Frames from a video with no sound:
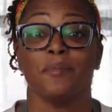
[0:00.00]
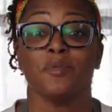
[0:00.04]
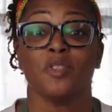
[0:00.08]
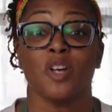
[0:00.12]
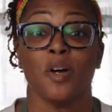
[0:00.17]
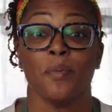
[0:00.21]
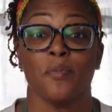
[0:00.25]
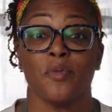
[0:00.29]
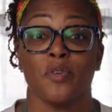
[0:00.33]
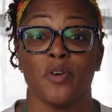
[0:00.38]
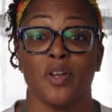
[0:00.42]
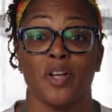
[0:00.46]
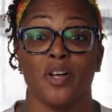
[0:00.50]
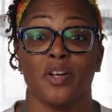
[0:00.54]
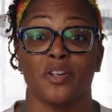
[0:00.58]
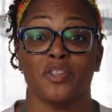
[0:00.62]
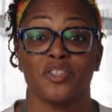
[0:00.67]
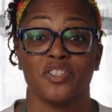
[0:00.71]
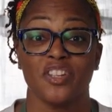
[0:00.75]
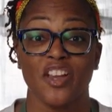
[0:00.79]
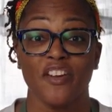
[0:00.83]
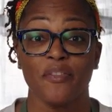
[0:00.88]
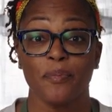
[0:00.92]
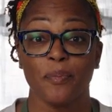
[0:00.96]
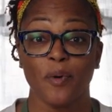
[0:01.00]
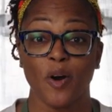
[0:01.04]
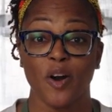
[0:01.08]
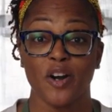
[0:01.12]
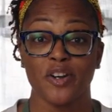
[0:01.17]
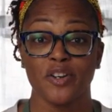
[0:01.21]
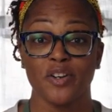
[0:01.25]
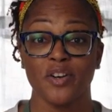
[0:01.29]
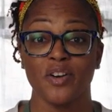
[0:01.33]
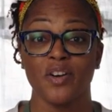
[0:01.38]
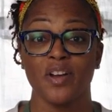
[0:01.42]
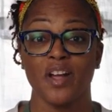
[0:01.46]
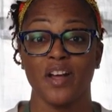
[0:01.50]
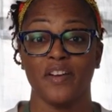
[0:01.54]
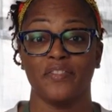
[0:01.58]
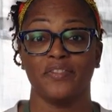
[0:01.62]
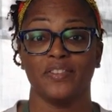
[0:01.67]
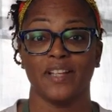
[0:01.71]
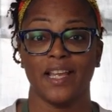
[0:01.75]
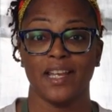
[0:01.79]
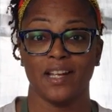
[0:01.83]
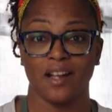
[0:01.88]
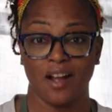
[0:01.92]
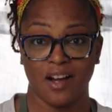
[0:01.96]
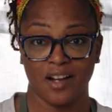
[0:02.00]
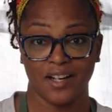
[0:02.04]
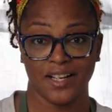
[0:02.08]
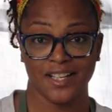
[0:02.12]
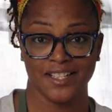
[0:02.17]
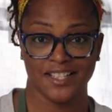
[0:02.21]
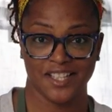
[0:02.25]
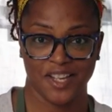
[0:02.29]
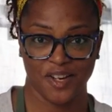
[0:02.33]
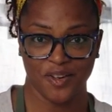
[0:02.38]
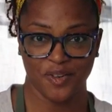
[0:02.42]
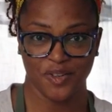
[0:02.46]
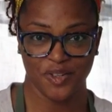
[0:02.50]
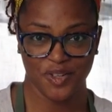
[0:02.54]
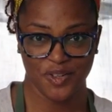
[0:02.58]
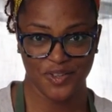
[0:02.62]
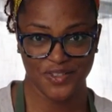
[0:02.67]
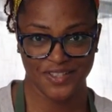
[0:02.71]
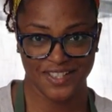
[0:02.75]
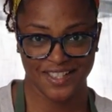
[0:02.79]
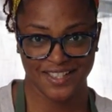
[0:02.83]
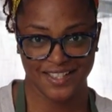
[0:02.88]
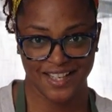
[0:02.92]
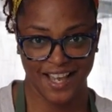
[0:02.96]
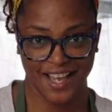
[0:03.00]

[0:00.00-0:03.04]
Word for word: i Burrell, chef partner of Late August here in Houston,